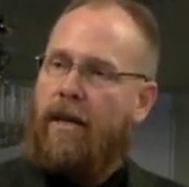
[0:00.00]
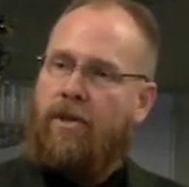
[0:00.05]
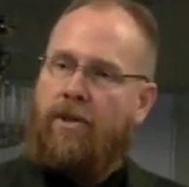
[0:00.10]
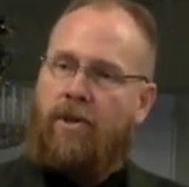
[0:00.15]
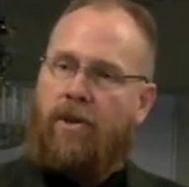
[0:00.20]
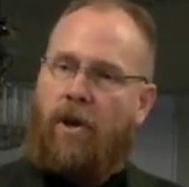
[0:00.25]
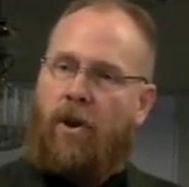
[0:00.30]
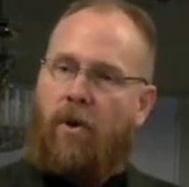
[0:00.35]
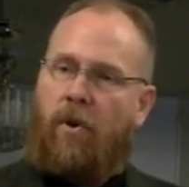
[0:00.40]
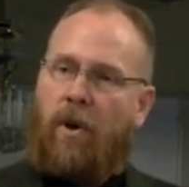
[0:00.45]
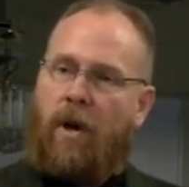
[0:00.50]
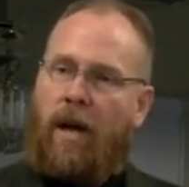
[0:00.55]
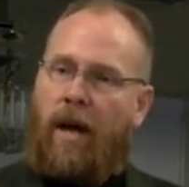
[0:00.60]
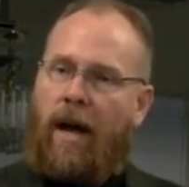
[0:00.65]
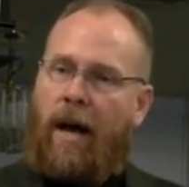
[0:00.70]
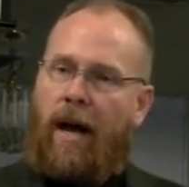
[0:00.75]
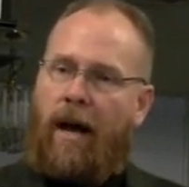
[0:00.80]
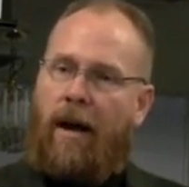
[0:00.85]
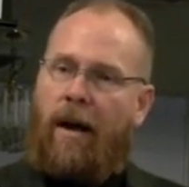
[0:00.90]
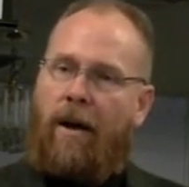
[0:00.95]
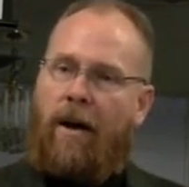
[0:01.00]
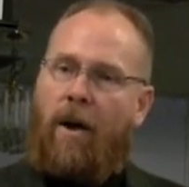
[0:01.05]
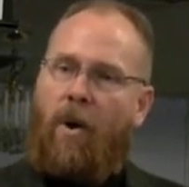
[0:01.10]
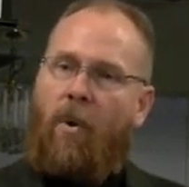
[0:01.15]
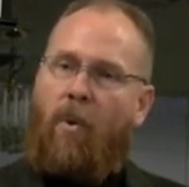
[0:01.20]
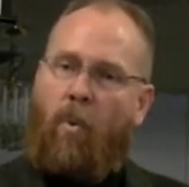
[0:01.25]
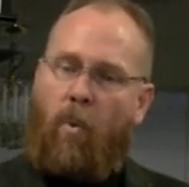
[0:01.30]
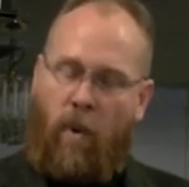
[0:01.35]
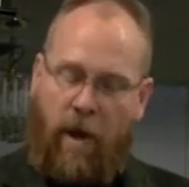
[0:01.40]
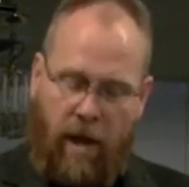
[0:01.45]
And so uh,
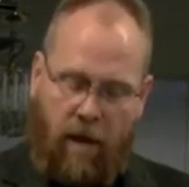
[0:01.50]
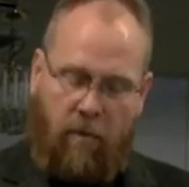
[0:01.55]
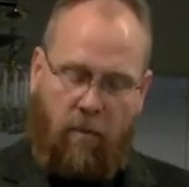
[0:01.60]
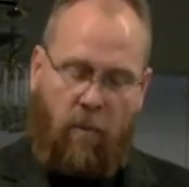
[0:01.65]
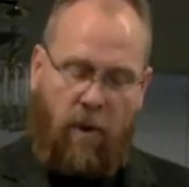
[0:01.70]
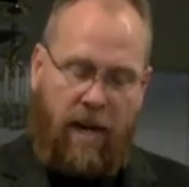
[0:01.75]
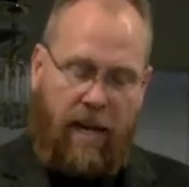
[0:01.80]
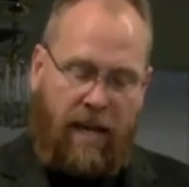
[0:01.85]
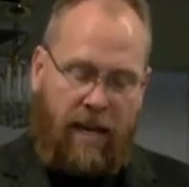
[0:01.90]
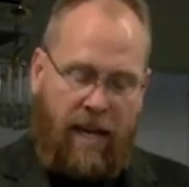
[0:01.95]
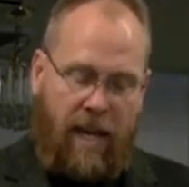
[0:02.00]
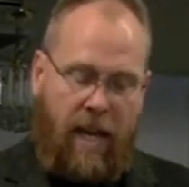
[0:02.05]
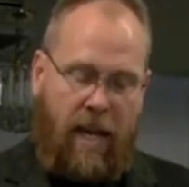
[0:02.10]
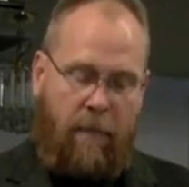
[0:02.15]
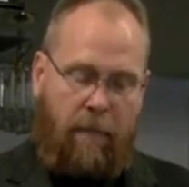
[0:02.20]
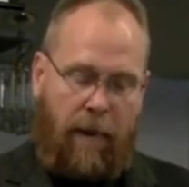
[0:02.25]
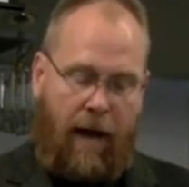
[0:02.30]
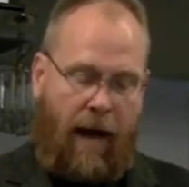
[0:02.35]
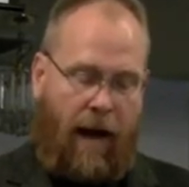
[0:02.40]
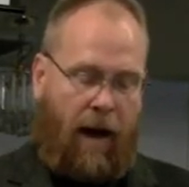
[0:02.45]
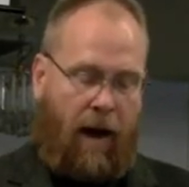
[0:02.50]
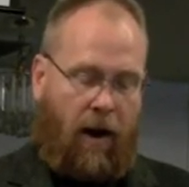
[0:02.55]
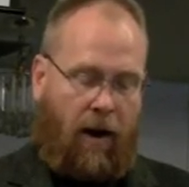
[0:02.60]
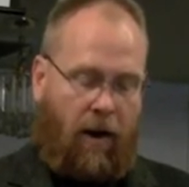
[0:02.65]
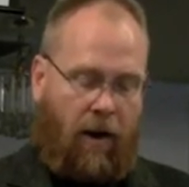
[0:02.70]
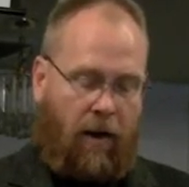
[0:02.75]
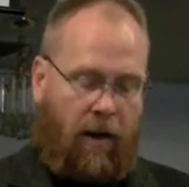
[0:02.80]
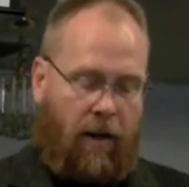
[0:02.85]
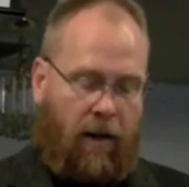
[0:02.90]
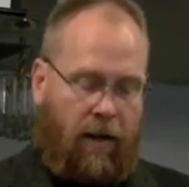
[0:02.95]
when we keep
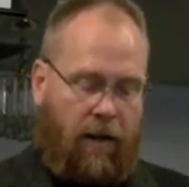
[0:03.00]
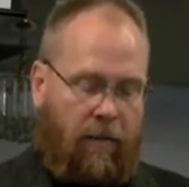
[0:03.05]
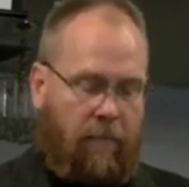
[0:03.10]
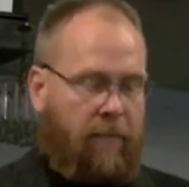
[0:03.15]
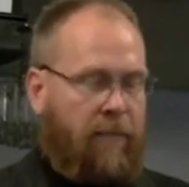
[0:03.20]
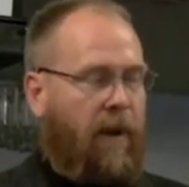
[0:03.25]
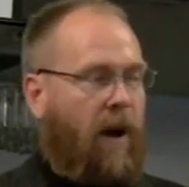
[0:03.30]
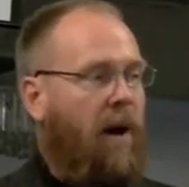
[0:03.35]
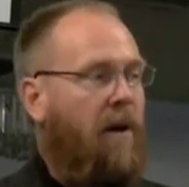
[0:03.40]
our, uh,